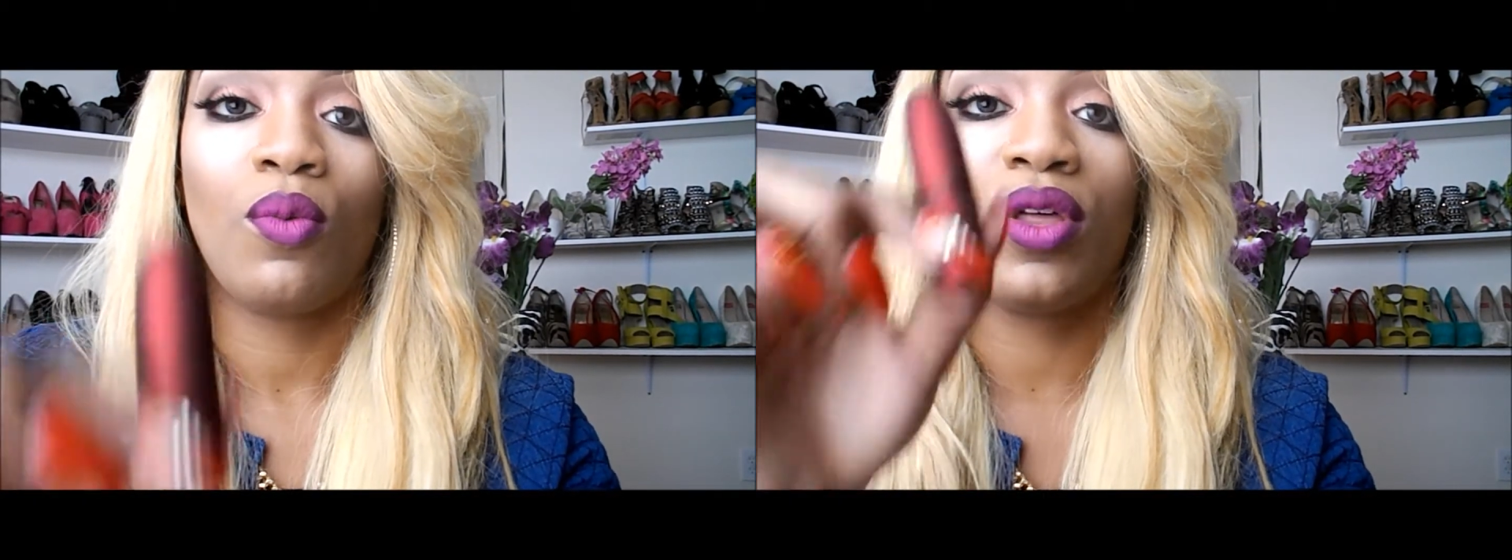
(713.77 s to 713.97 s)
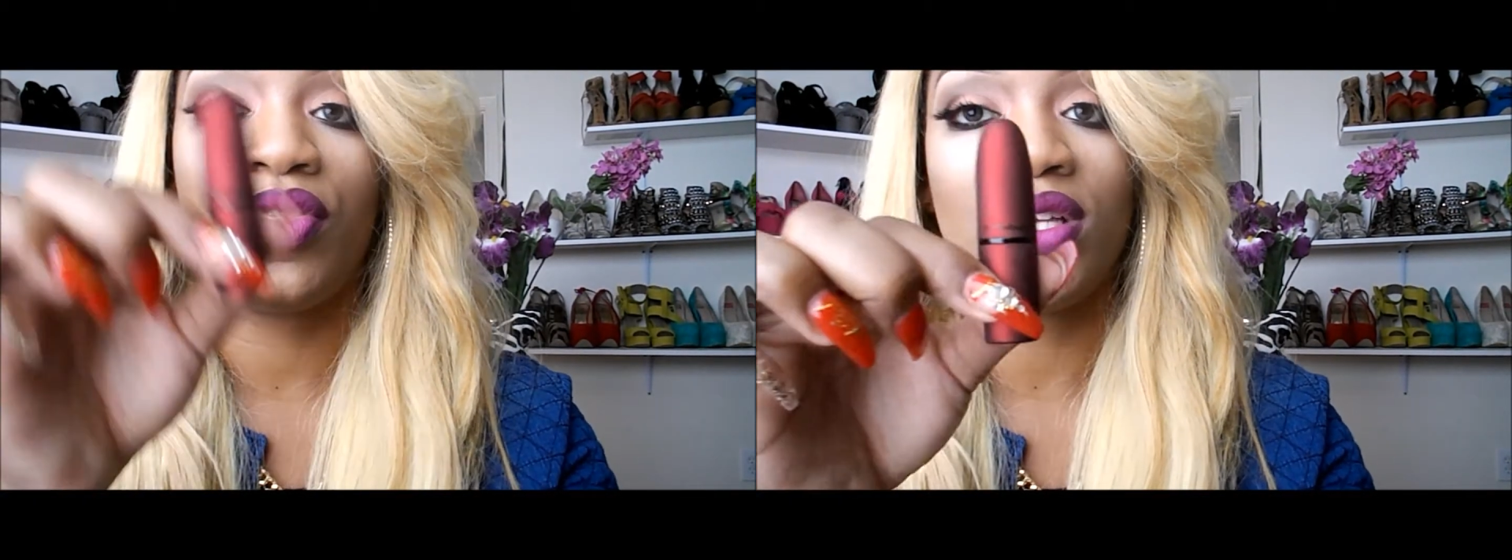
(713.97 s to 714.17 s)

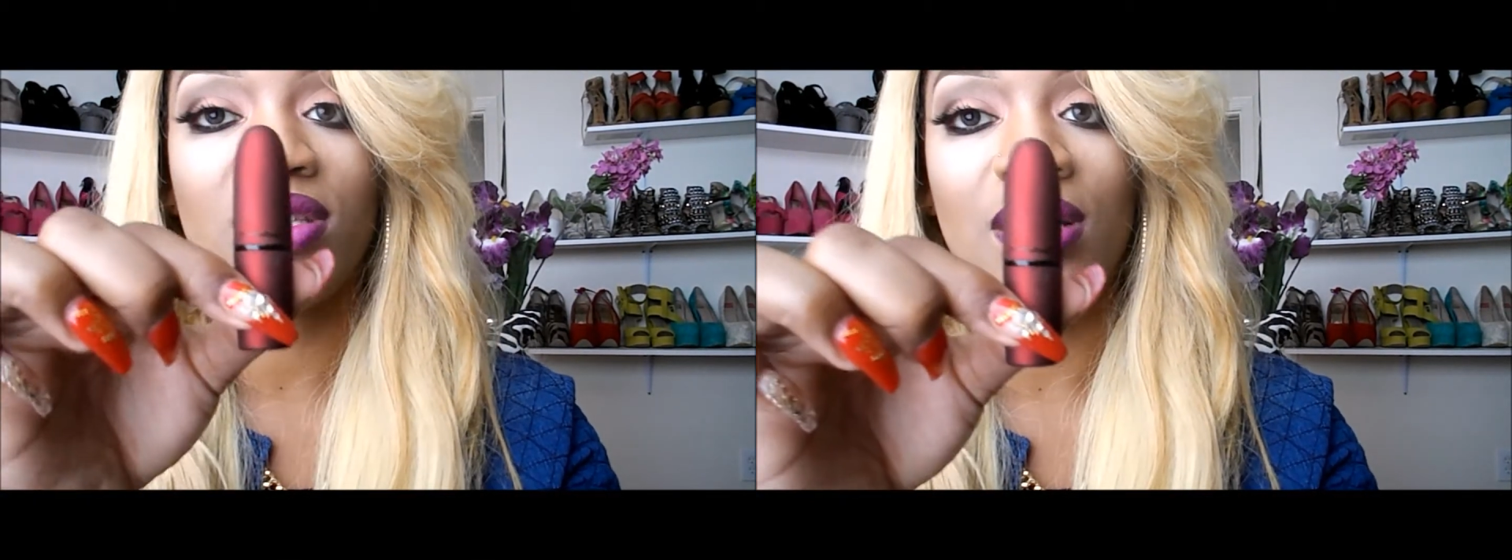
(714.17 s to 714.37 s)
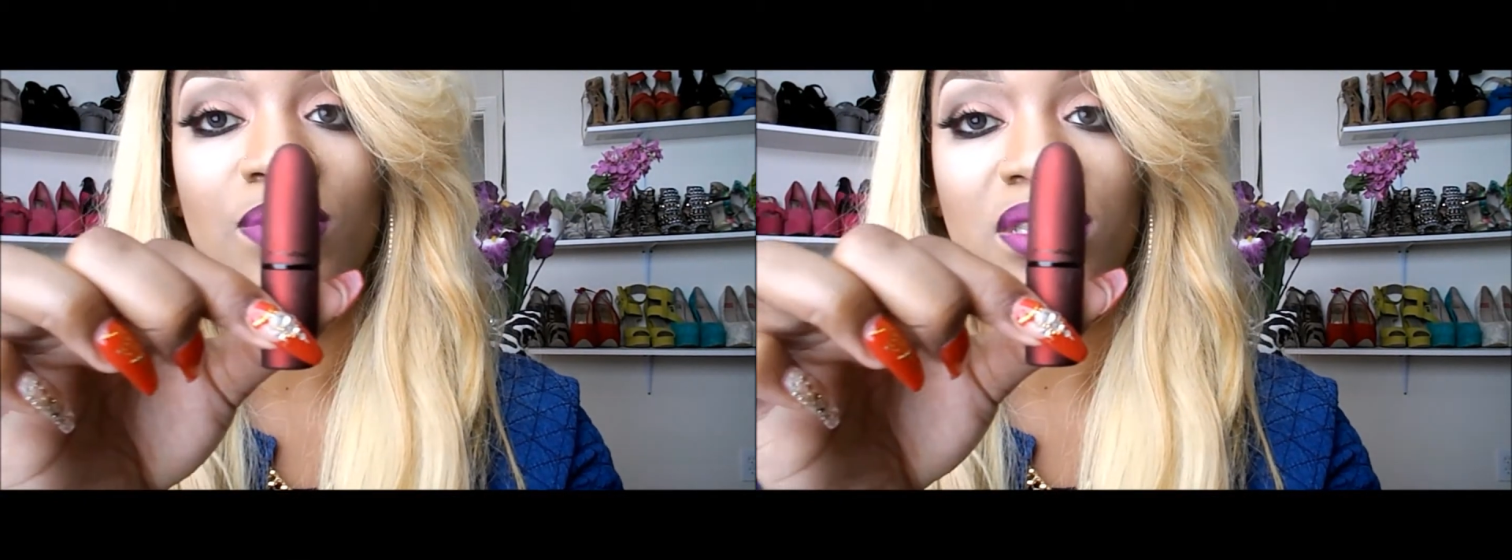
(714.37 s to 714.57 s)
with
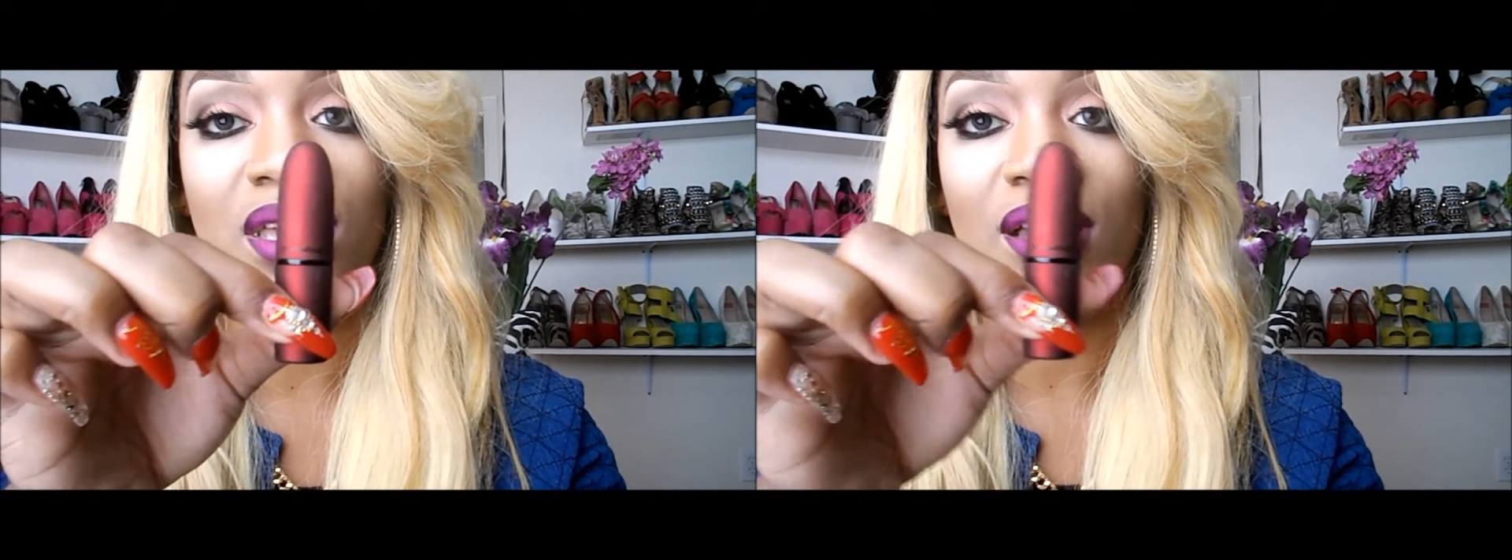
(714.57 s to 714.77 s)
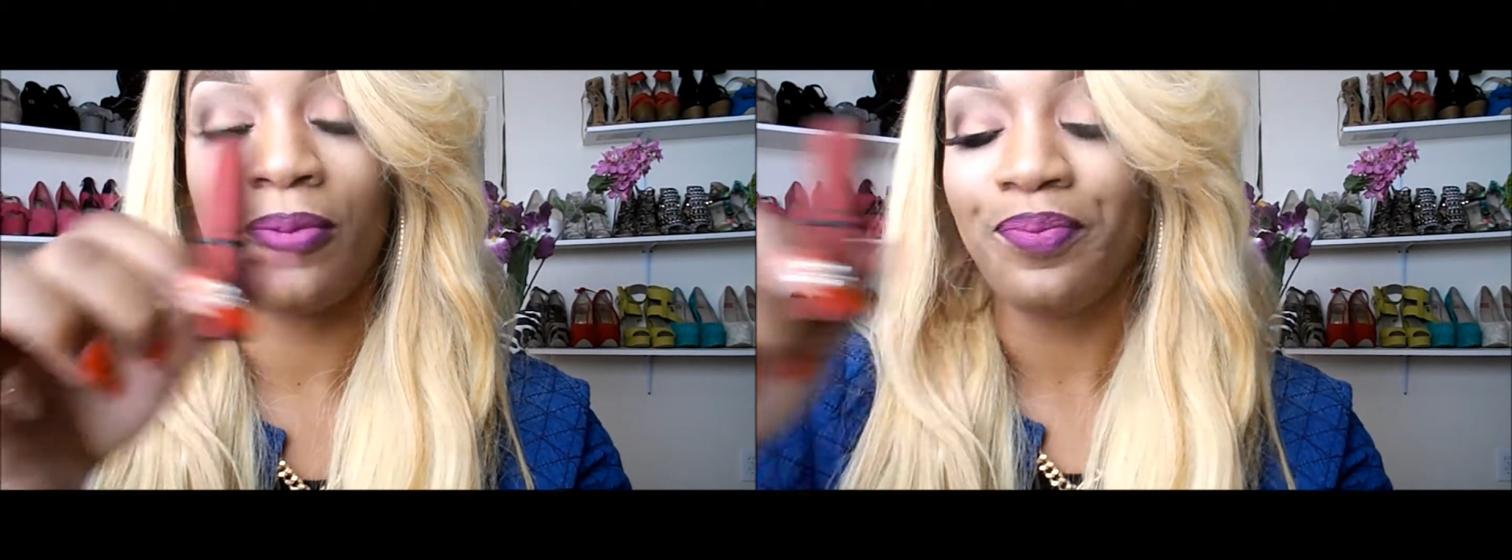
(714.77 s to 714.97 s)
this
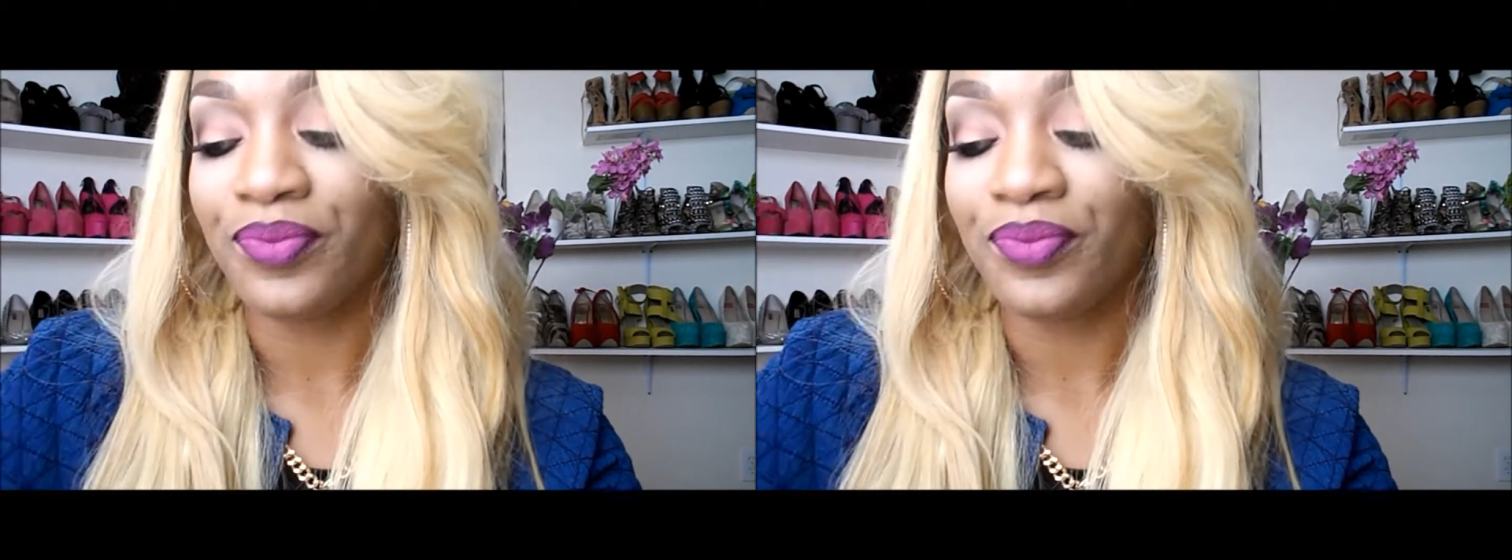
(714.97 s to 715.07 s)
lipstick.